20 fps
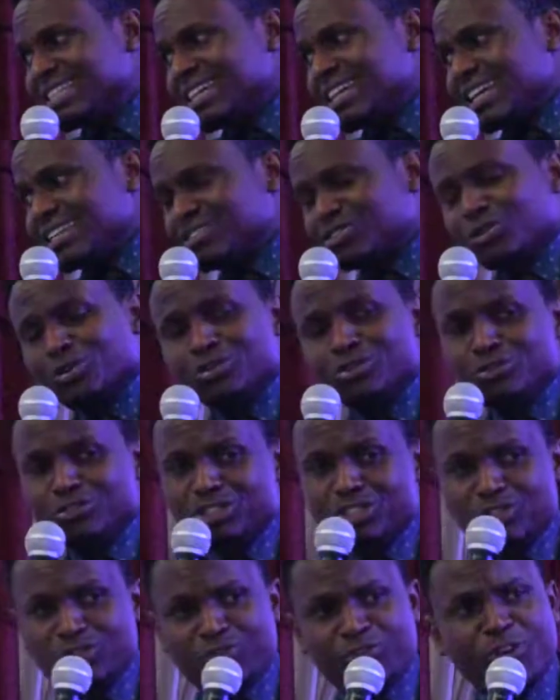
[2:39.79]
And so you
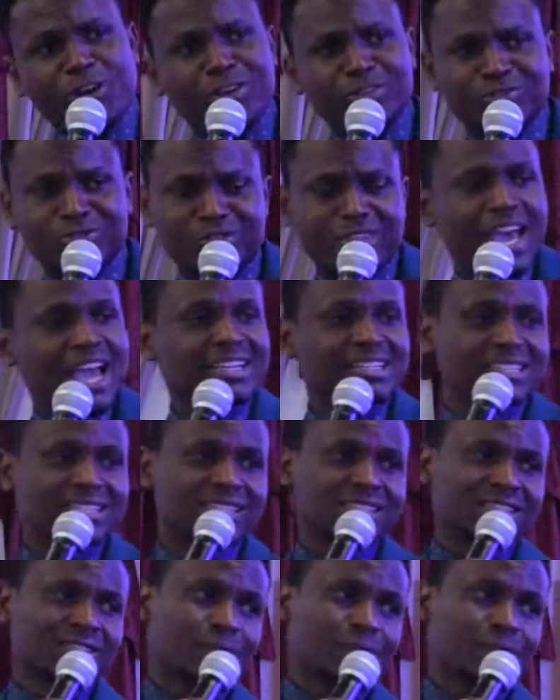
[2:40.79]
just fall to that.